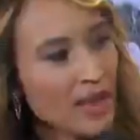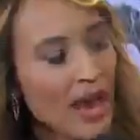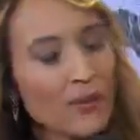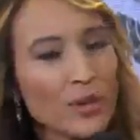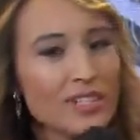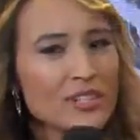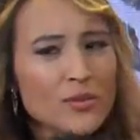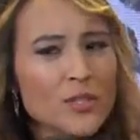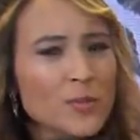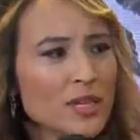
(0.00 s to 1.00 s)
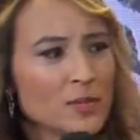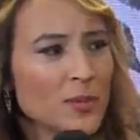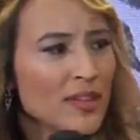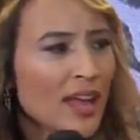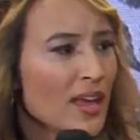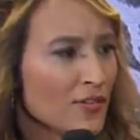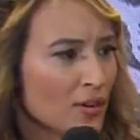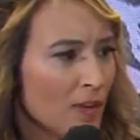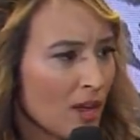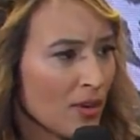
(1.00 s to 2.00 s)
Yeah, and what has the response been like
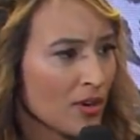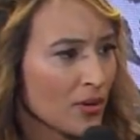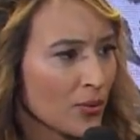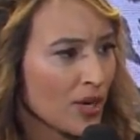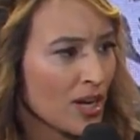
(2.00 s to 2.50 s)
for Mile Marker one